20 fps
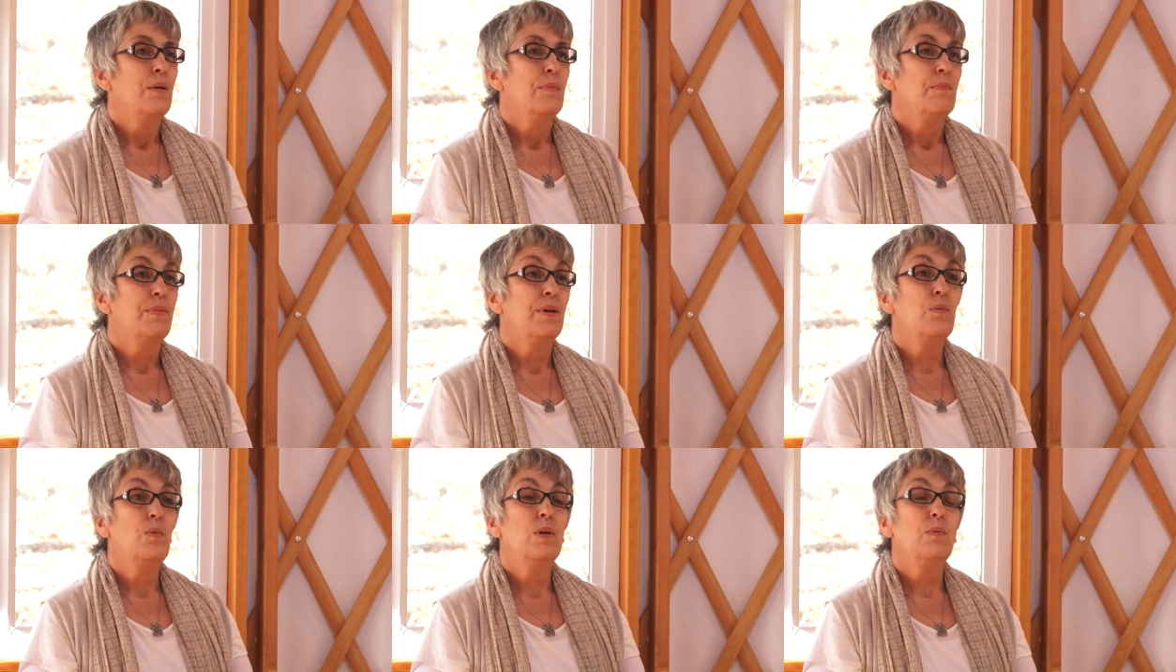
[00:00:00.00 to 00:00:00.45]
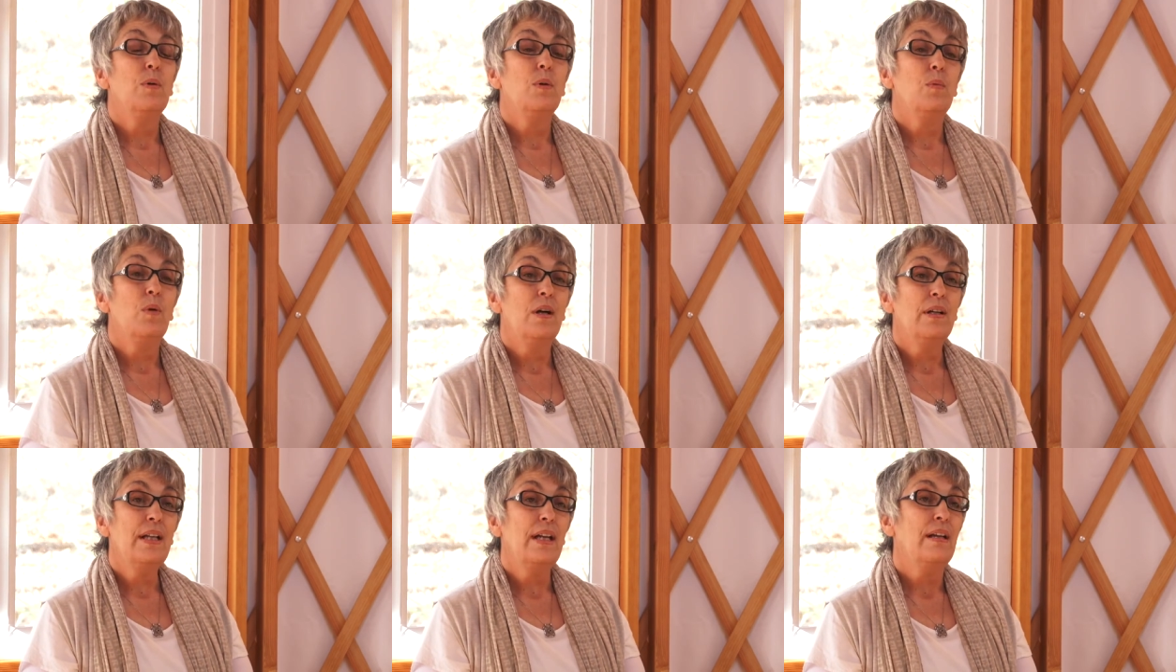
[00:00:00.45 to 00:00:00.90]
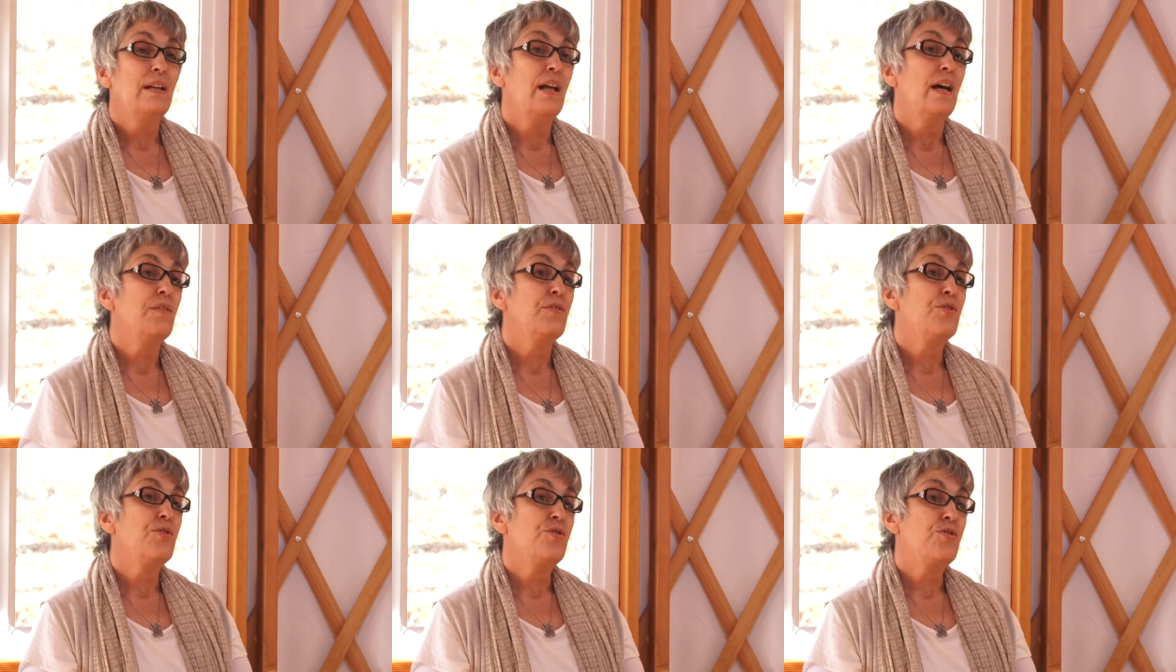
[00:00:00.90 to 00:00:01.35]
But when we're walking
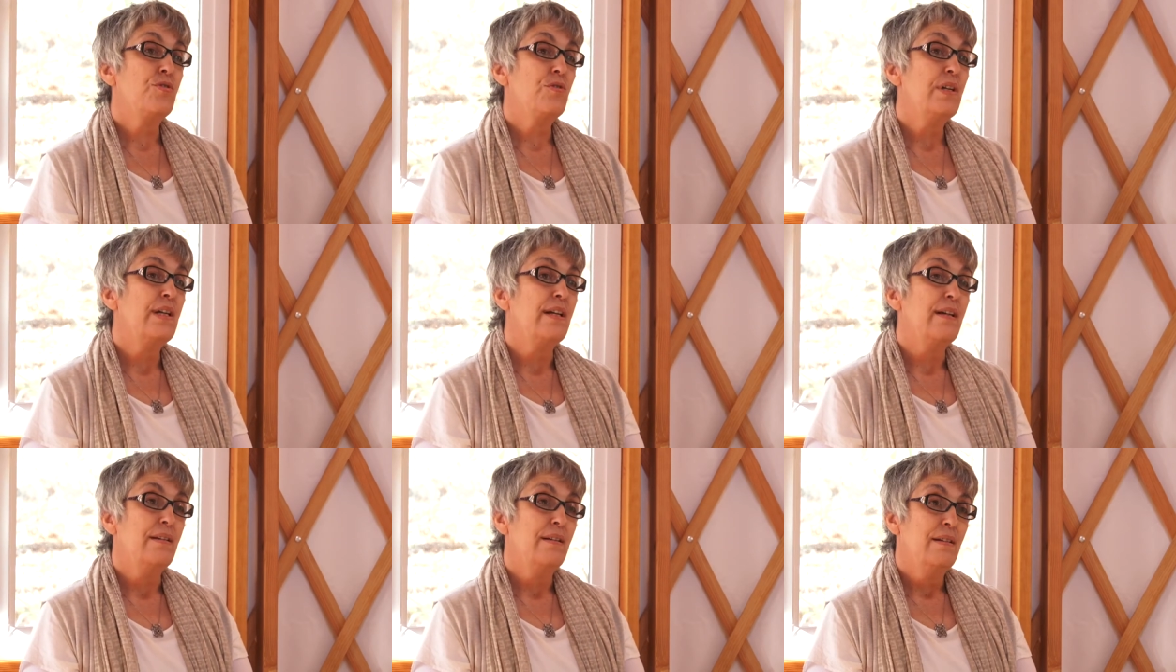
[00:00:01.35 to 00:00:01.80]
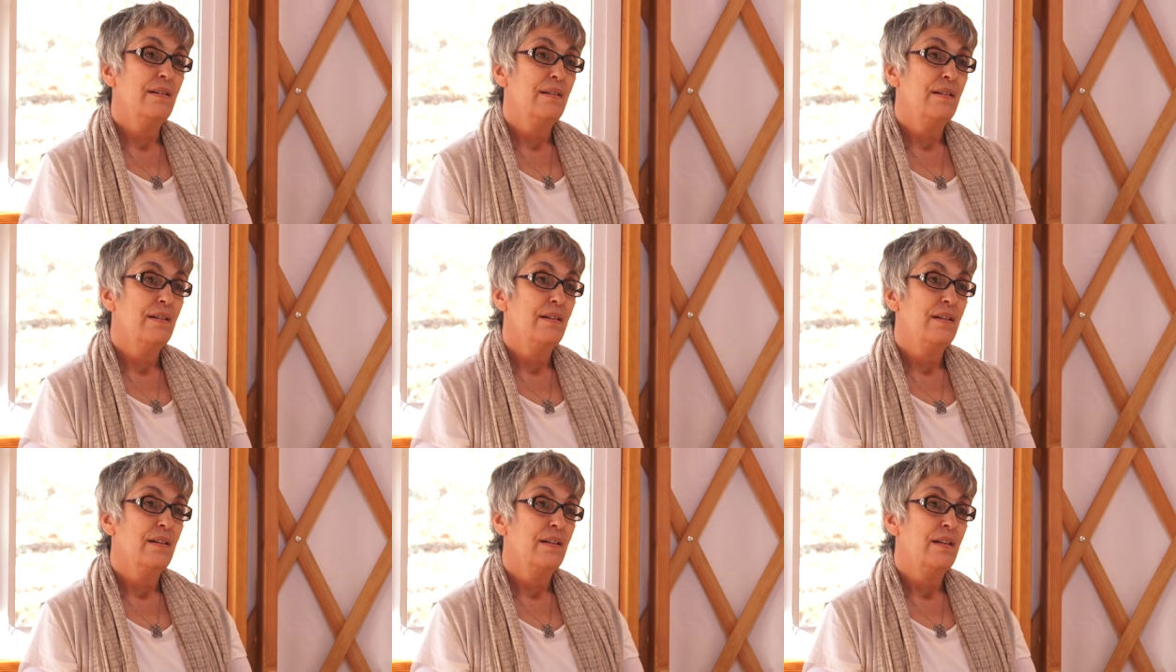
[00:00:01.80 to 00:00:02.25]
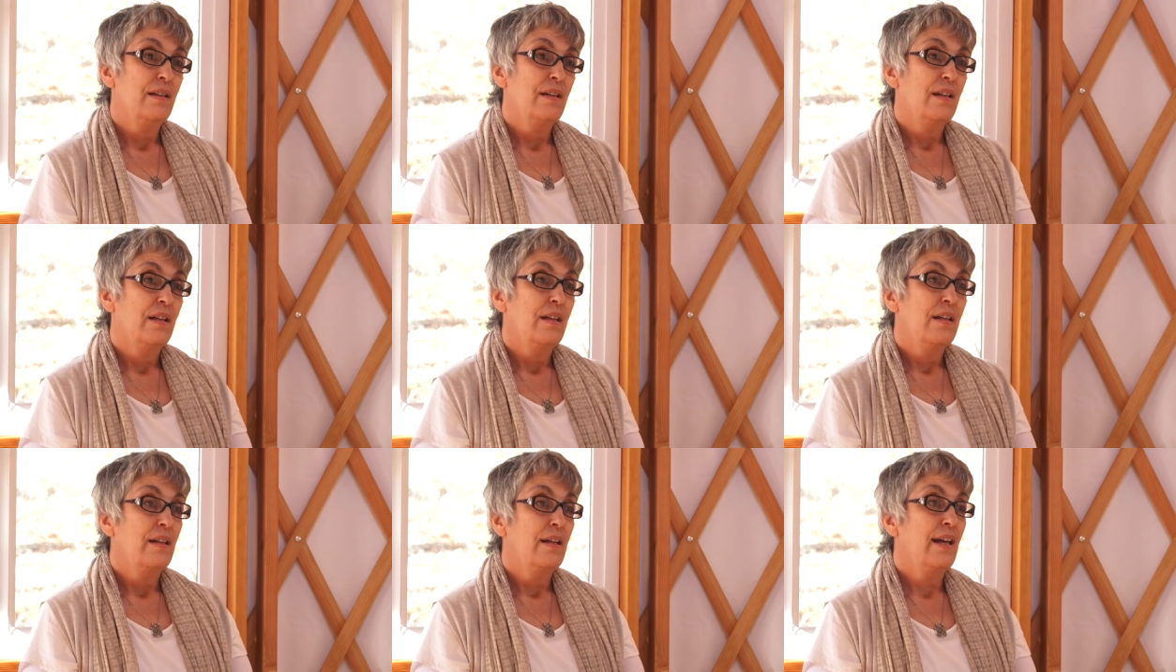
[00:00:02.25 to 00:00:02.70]
down the street
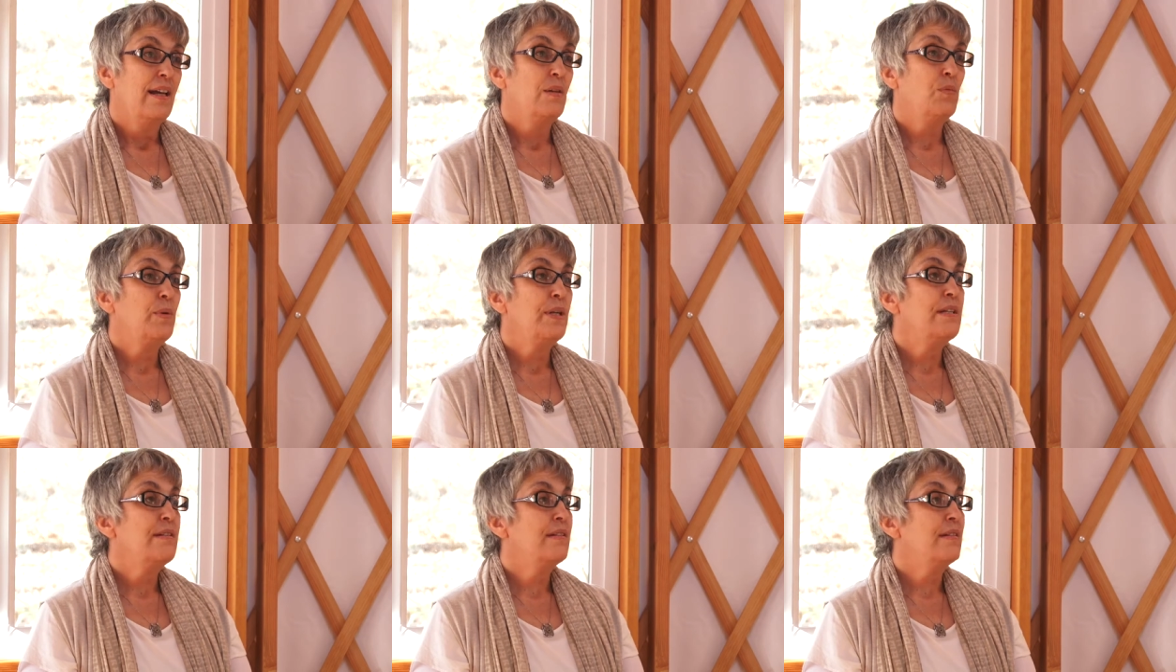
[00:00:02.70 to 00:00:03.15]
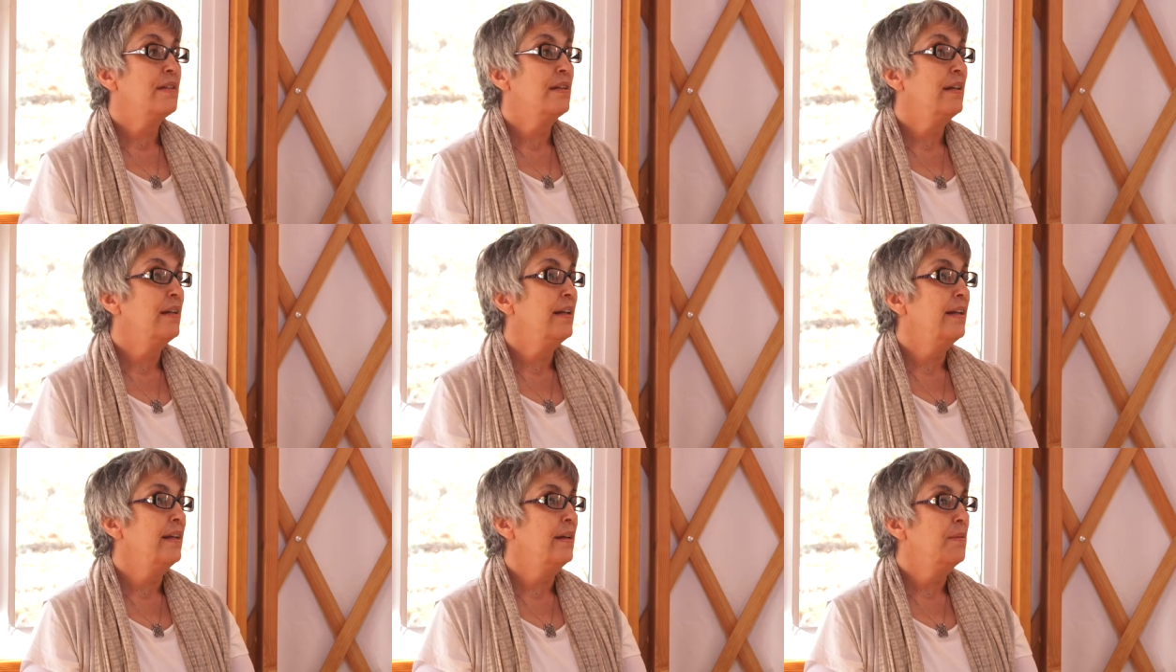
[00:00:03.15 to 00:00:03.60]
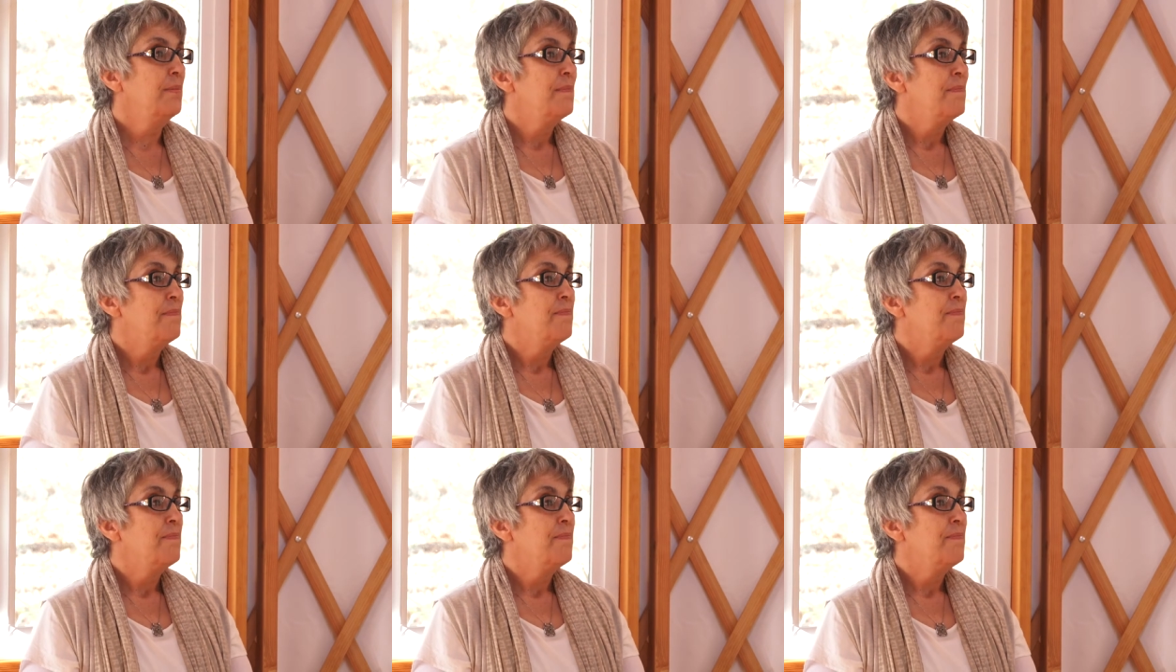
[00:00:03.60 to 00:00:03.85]
and we see,